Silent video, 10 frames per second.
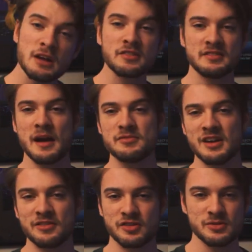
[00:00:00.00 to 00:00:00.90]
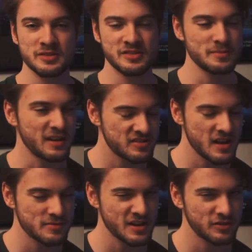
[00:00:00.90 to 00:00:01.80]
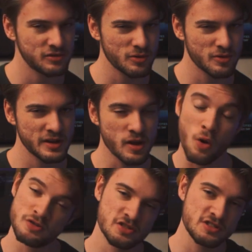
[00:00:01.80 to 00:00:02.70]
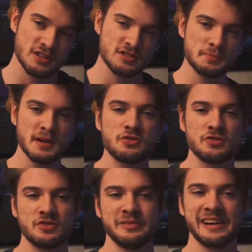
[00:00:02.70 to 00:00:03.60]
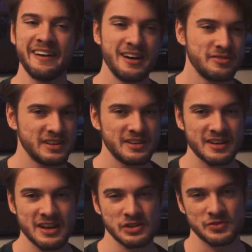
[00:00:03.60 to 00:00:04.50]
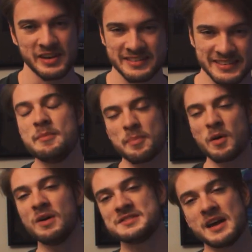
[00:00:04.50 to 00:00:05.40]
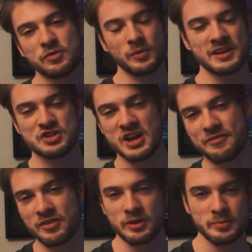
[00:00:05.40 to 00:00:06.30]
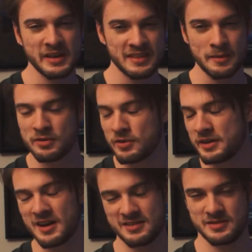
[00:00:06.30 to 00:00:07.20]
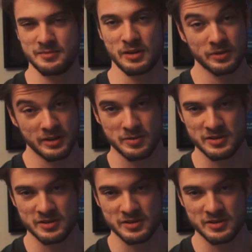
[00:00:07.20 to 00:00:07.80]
me on Snapchat so you can see my Snapchat story or just send some pictures to me. I love seeing your guys' face. Hit me up on WhatsApp so we can chat for a little bit. That'd be really awesome. I really